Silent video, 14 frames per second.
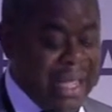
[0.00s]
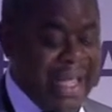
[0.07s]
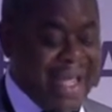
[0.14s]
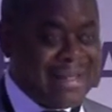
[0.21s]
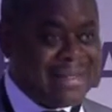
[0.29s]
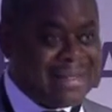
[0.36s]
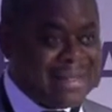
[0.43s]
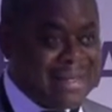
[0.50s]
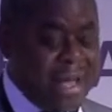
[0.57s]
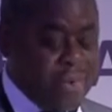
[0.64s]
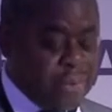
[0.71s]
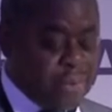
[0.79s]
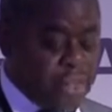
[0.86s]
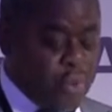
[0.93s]
and
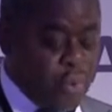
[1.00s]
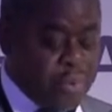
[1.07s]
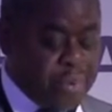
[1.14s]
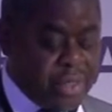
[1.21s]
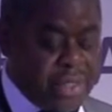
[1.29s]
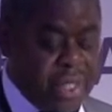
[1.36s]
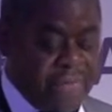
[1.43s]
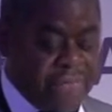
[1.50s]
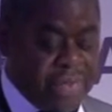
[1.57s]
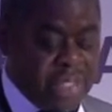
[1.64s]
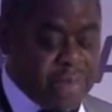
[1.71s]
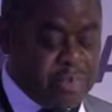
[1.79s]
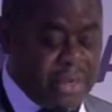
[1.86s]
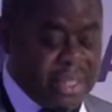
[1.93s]
sound corporate
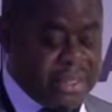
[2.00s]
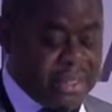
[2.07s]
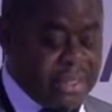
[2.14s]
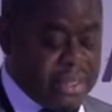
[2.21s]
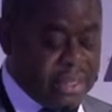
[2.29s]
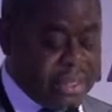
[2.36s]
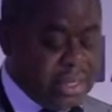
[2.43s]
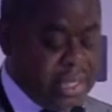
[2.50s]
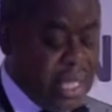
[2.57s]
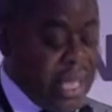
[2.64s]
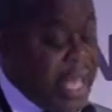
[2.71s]
governance practices,